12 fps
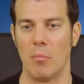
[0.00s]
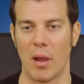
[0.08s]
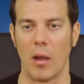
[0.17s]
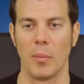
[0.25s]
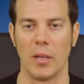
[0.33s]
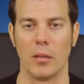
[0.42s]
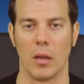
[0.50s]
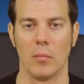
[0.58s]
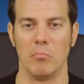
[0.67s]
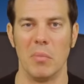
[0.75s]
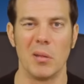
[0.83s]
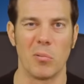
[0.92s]
probably a
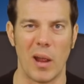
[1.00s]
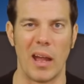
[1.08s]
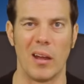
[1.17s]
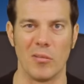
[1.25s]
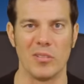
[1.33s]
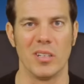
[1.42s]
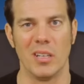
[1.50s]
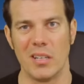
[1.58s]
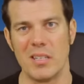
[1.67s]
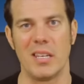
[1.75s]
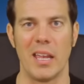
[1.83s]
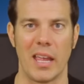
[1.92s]
mid-round
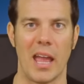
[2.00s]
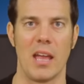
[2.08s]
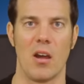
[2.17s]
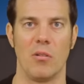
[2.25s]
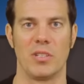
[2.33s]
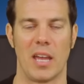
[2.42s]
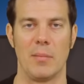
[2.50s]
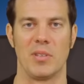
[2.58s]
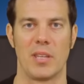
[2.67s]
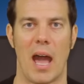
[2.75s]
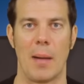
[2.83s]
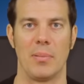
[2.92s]
TKO type
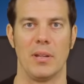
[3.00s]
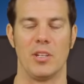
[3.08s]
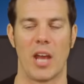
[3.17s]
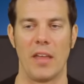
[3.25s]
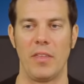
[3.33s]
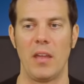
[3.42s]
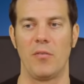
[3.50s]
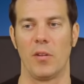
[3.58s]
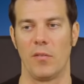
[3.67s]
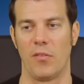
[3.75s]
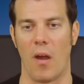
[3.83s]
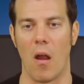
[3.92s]
stoppage. I think
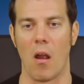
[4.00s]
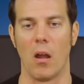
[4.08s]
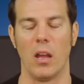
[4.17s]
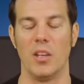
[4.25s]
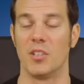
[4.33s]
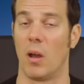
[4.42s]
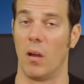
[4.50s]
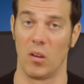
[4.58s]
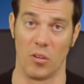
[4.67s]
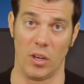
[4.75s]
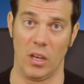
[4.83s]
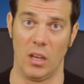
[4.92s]
Fonfara is
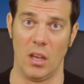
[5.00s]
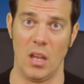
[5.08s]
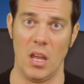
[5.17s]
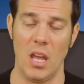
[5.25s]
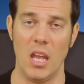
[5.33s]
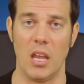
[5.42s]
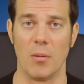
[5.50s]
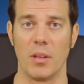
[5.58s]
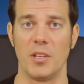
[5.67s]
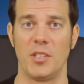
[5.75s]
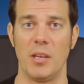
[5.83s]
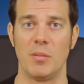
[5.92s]
hungry. He
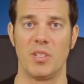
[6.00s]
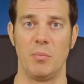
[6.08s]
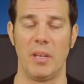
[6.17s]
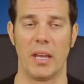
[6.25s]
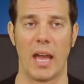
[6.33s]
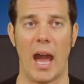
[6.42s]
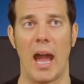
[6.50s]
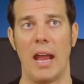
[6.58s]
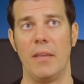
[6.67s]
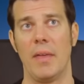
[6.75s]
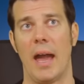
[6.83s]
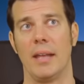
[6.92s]
really seems to be a
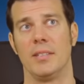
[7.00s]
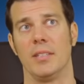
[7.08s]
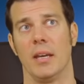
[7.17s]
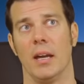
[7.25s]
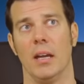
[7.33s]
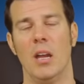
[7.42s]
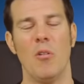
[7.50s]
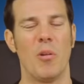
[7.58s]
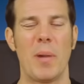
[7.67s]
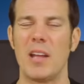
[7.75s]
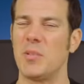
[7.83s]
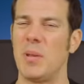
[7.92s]
guy that
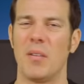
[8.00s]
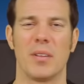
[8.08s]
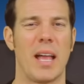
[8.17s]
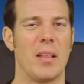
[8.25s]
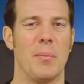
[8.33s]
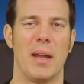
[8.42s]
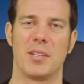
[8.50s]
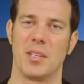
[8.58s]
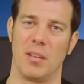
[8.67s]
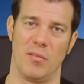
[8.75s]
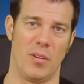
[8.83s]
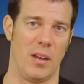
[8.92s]
reminds me of a lot of
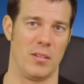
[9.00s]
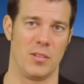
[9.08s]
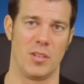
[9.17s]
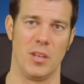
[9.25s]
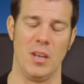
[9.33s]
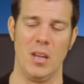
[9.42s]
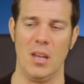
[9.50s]
Mexican fighters.